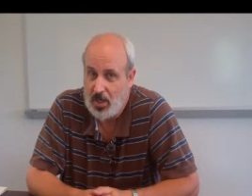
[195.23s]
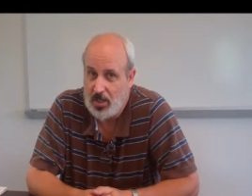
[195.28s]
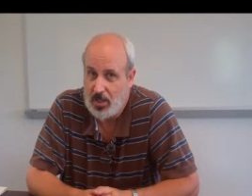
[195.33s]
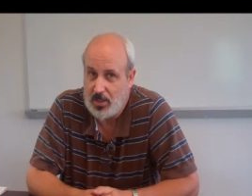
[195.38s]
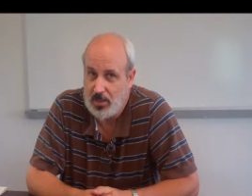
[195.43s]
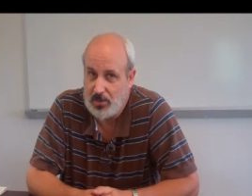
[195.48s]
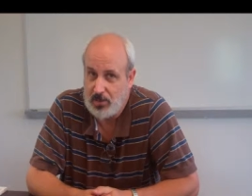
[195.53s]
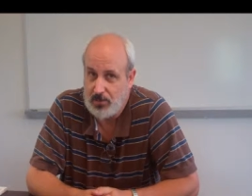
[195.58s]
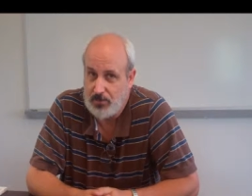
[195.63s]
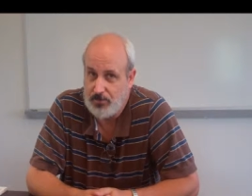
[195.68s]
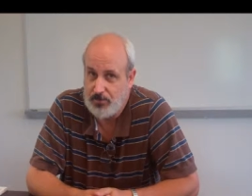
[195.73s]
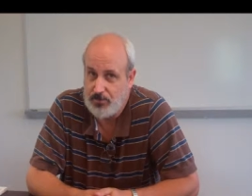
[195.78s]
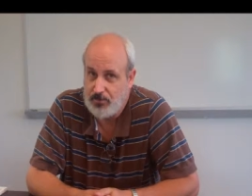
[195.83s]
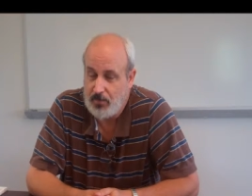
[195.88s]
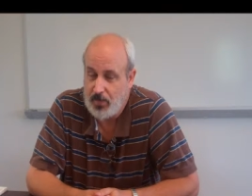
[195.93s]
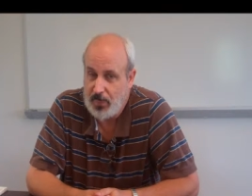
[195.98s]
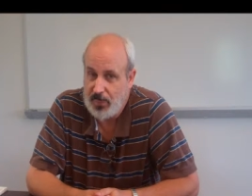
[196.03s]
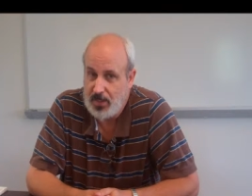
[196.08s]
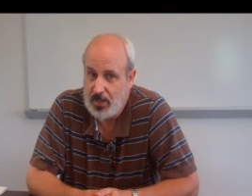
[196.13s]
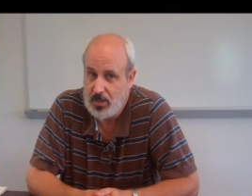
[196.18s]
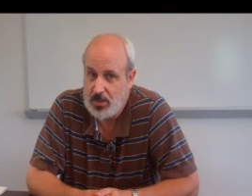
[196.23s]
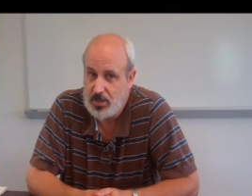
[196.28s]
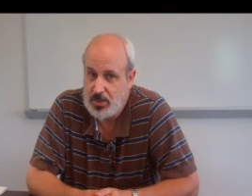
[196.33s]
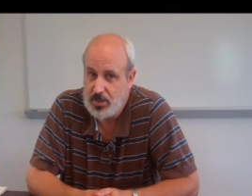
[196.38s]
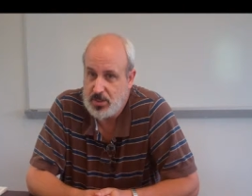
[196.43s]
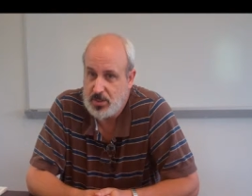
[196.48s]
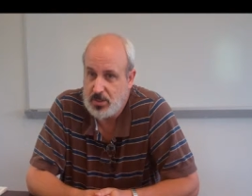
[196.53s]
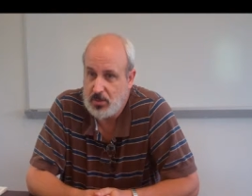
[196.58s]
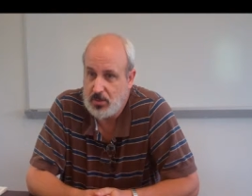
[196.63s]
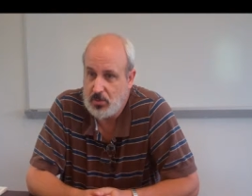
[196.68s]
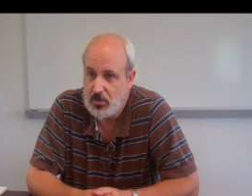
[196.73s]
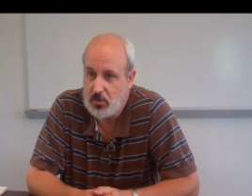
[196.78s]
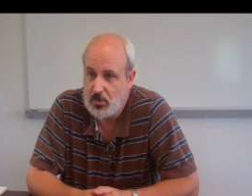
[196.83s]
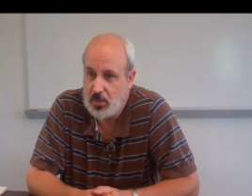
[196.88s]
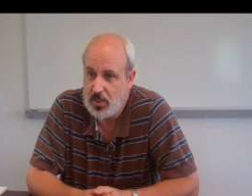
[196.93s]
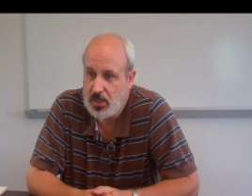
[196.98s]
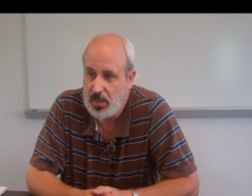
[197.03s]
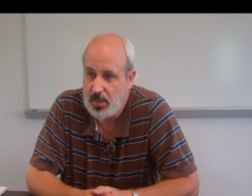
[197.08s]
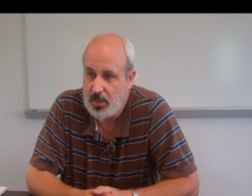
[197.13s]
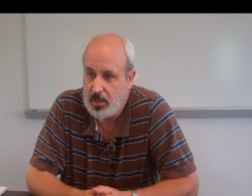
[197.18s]
Um,
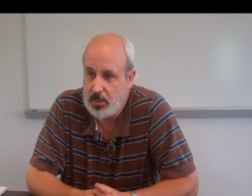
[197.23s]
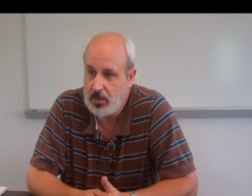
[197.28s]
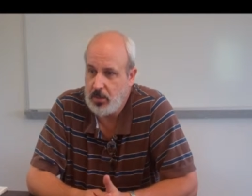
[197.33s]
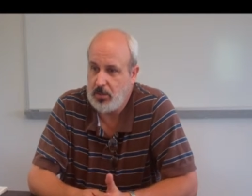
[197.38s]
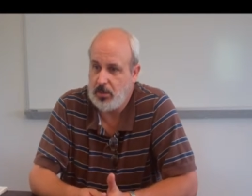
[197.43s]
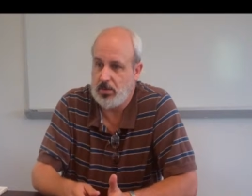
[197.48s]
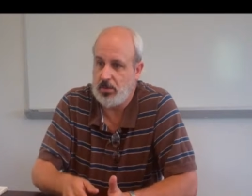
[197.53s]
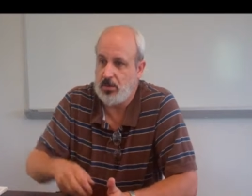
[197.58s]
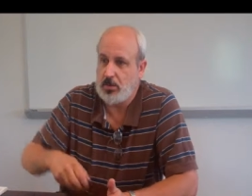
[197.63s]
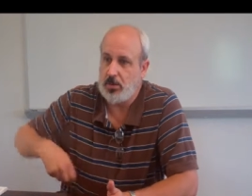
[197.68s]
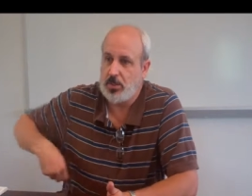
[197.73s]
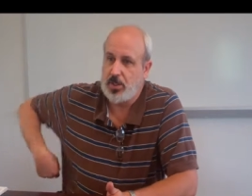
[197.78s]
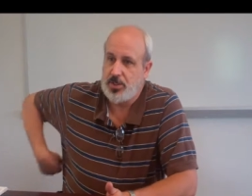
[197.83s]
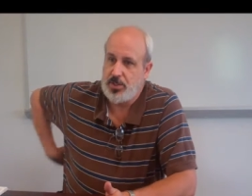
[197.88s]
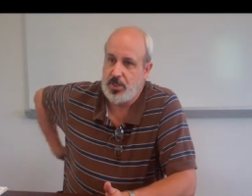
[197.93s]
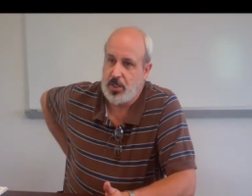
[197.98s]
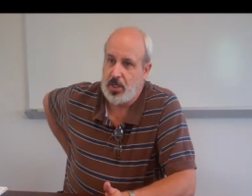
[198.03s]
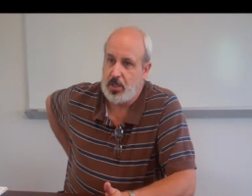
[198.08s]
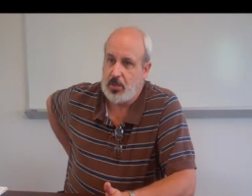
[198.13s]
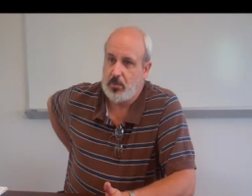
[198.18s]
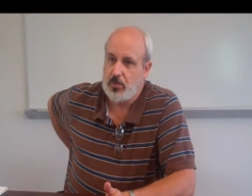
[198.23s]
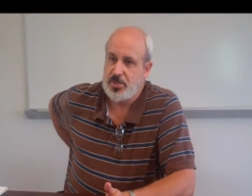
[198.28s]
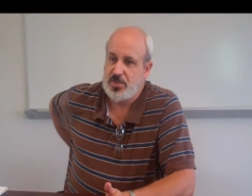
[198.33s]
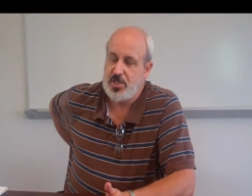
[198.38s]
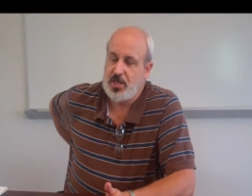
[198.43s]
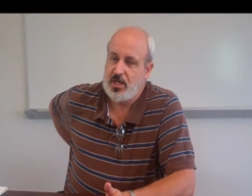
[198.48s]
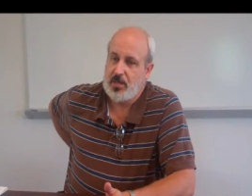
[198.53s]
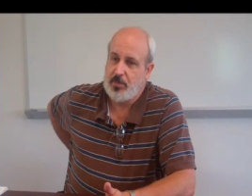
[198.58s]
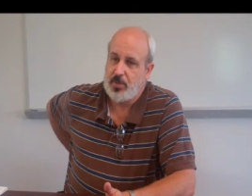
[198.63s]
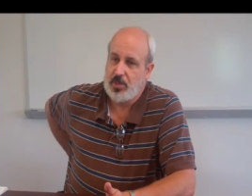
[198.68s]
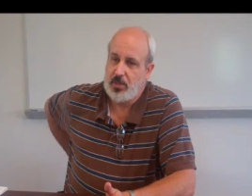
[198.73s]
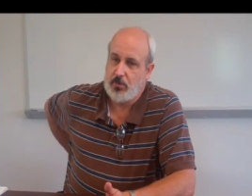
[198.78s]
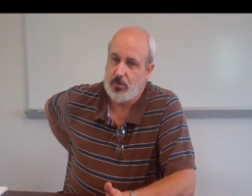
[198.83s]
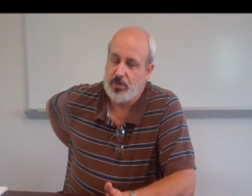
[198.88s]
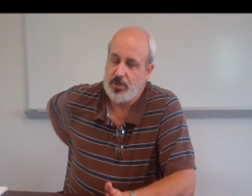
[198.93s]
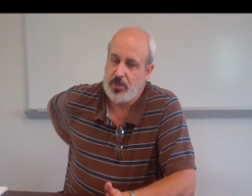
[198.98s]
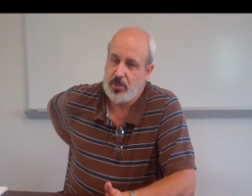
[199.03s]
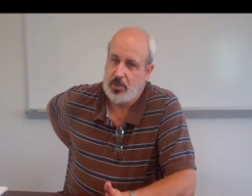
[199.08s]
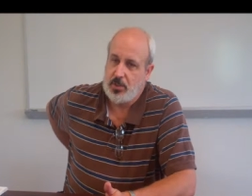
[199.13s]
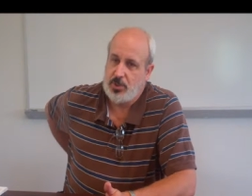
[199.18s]
so I got together with Tammy and
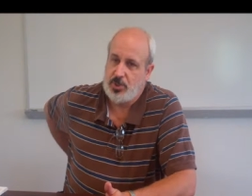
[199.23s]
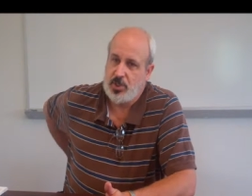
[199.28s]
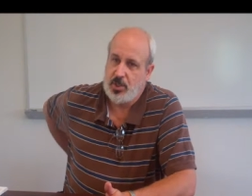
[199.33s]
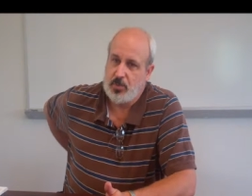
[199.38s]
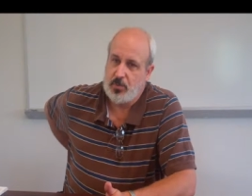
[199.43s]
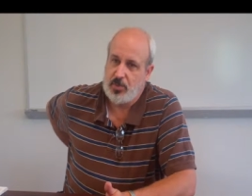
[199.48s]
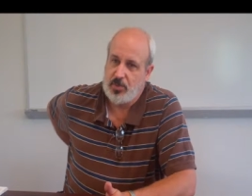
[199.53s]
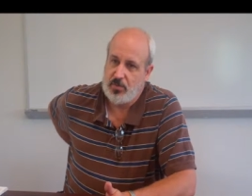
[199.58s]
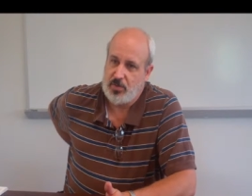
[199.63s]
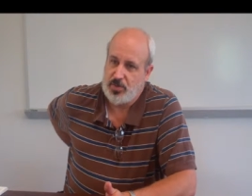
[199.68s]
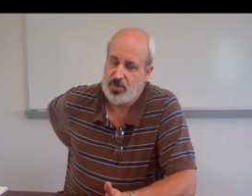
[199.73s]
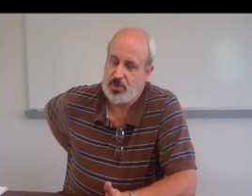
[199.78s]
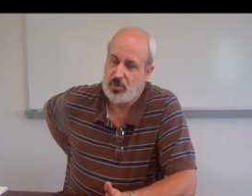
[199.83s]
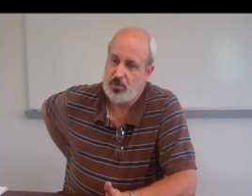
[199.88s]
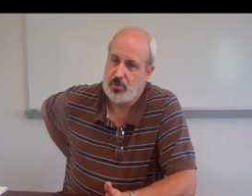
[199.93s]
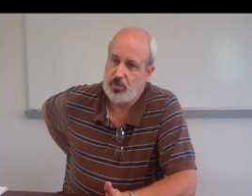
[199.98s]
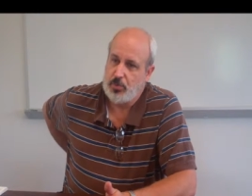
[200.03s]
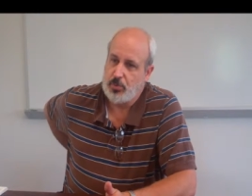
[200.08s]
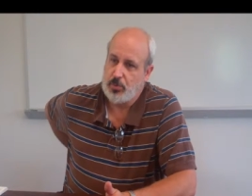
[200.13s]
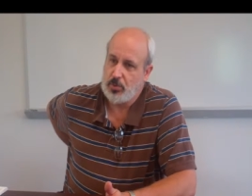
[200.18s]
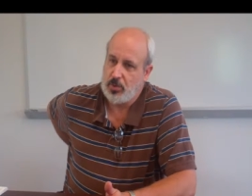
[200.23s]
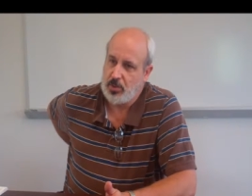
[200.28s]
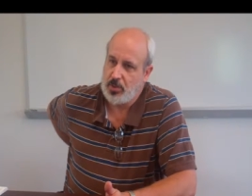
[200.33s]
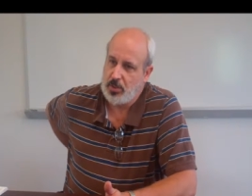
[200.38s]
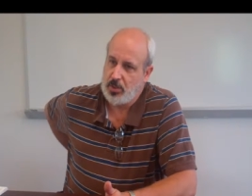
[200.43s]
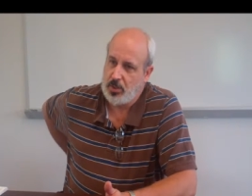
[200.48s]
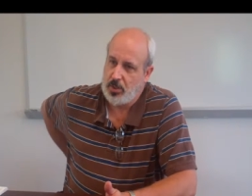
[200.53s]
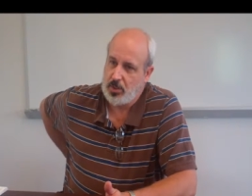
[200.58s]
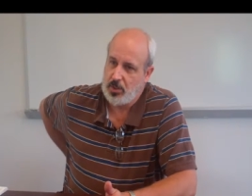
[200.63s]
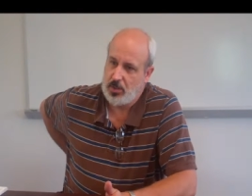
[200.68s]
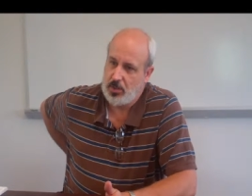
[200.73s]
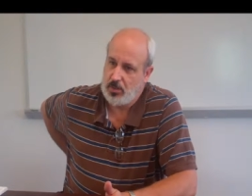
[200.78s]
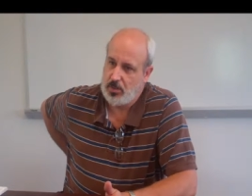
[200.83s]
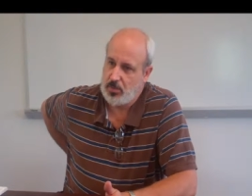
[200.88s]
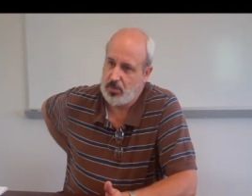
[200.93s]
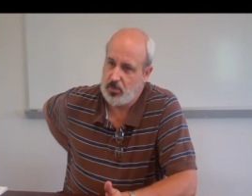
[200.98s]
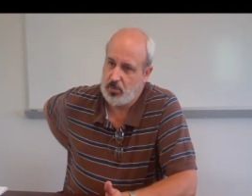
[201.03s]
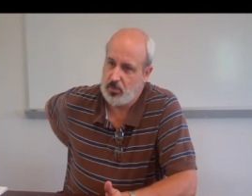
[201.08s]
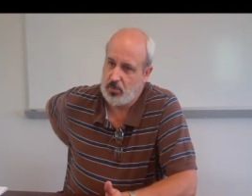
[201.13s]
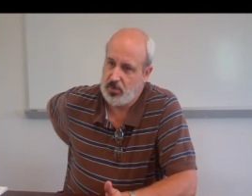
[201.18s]
with the chairman of the school board and
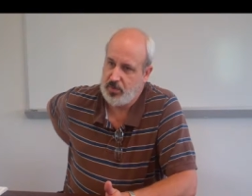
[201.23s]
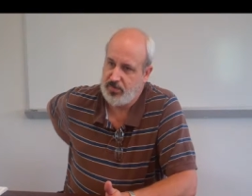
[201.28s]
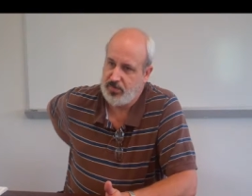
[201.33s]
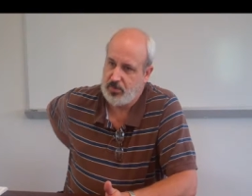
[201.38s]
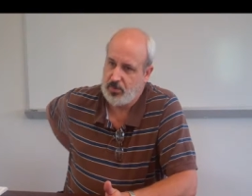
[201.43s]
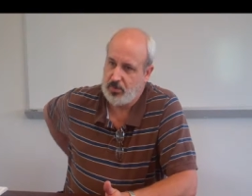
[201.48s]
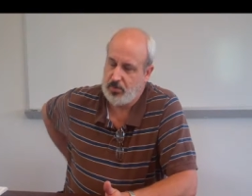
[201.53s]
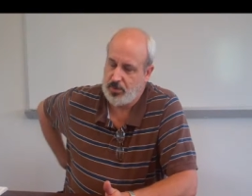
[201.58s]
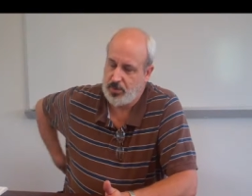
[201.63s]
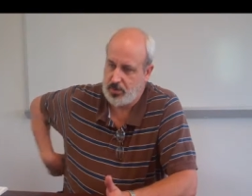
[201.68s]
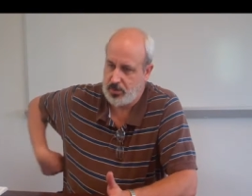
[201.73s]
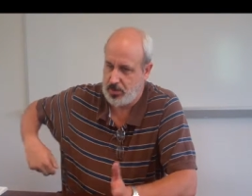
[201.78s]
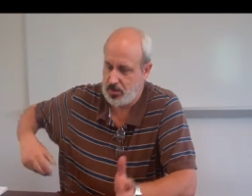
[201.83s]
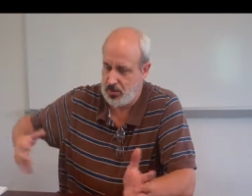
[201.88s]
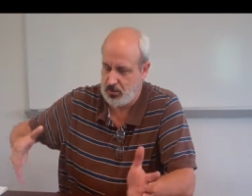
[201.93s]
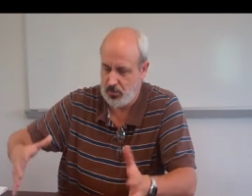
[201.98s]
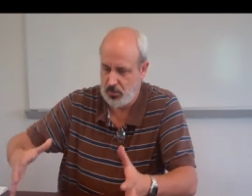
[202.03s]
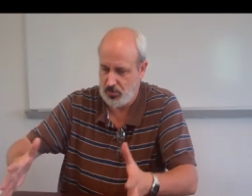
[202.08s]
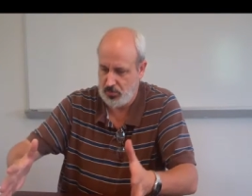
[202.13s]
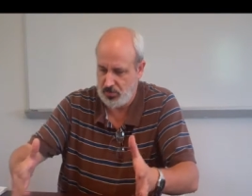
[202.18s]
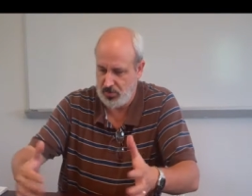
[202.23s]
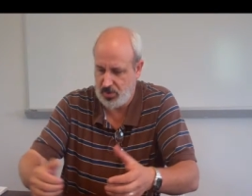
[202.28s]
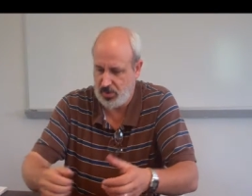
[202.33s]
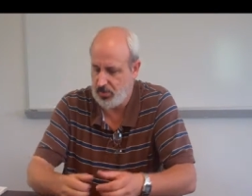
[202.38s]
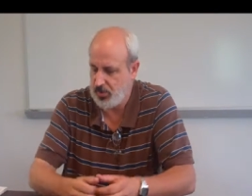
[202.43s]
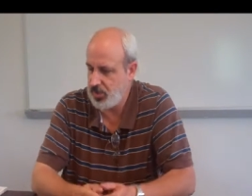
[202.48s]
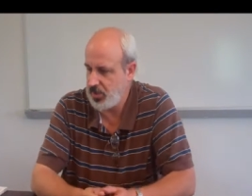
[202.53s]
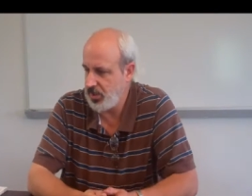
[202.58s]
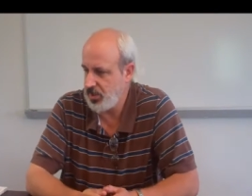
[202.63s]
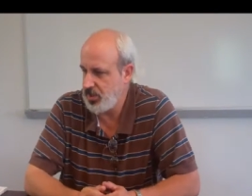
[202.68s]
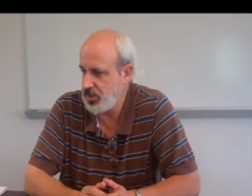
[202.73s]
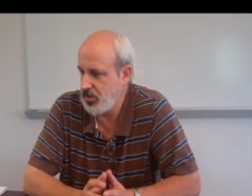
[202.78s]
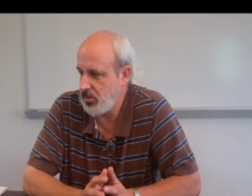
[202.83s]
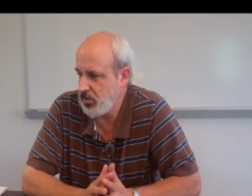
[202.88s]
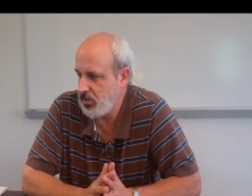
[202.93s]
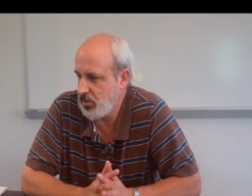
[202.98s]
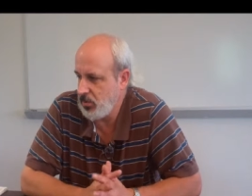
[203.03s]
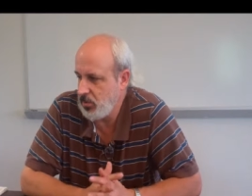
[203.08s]
and we formed our own committee to